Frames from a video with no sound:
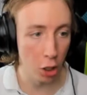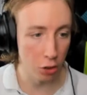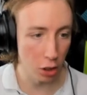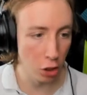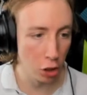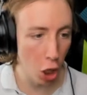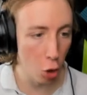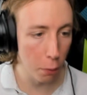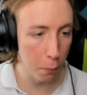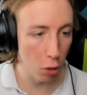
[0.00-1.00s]
because
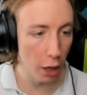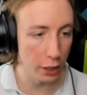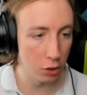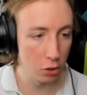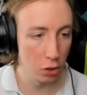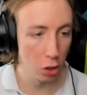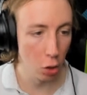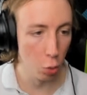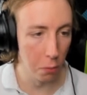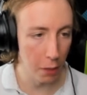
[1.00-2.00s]
no price
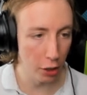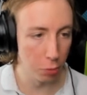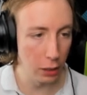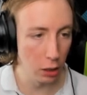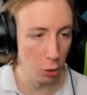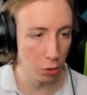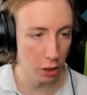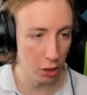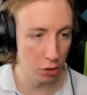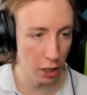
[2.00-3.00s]
will match me
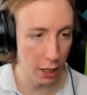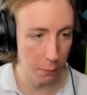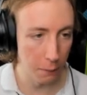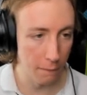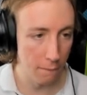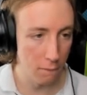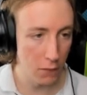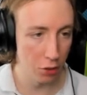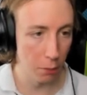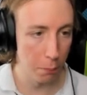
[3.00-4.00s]
losing this game.
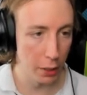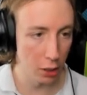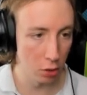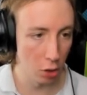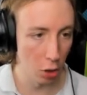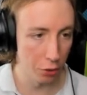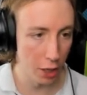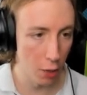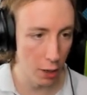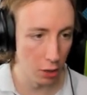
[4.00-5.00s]
That's the biggest
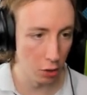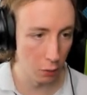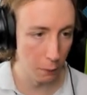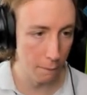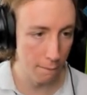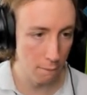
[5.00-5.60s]
cost there is.